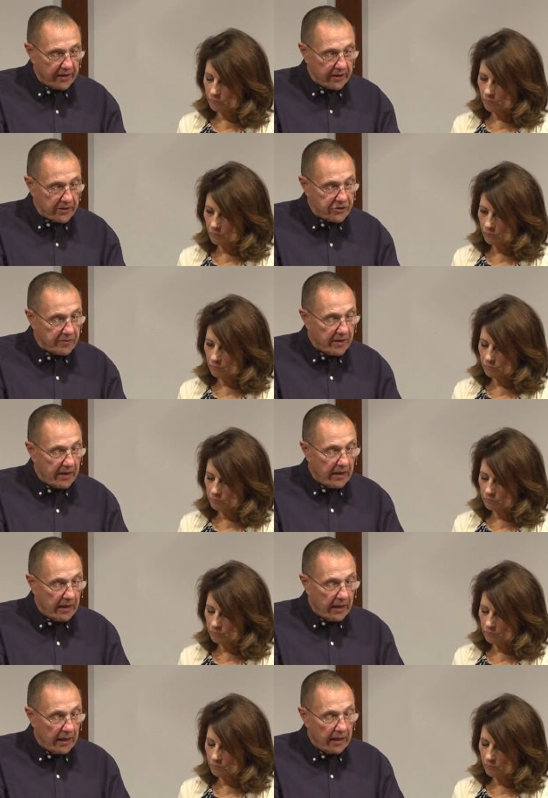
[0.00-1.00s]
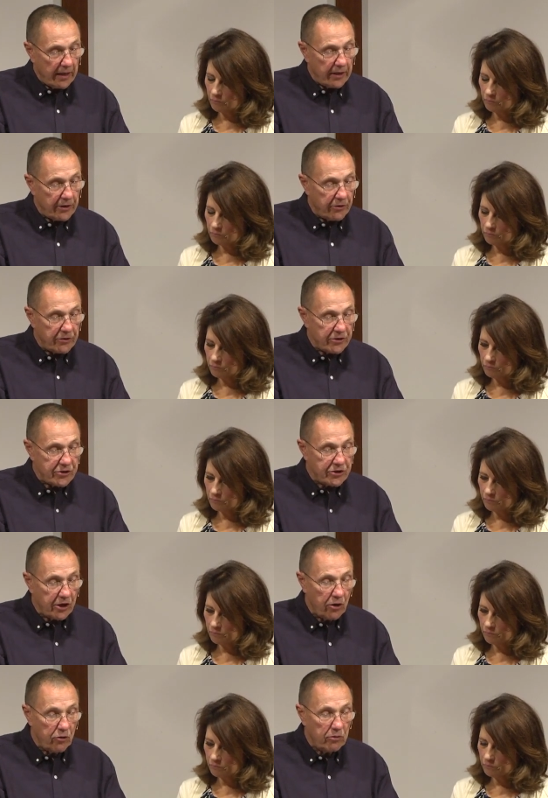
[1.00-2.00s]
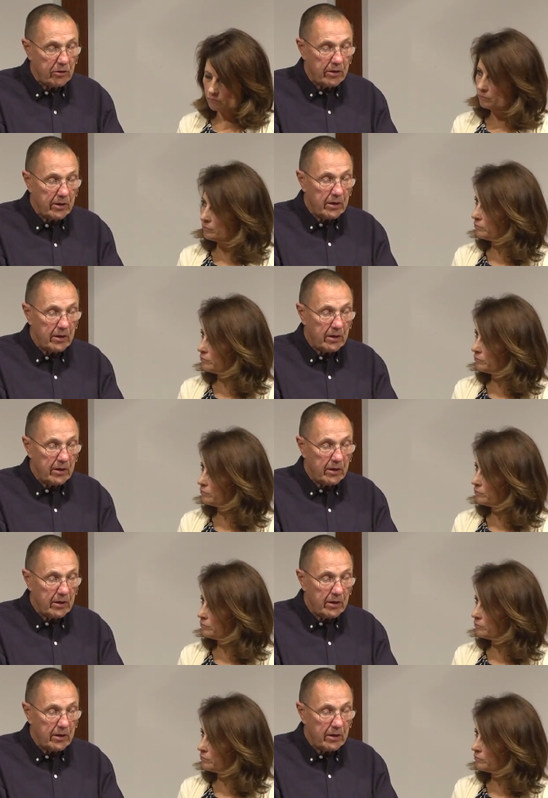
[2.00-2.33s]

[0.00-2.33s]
Speaker 1: is, uh, you're to sow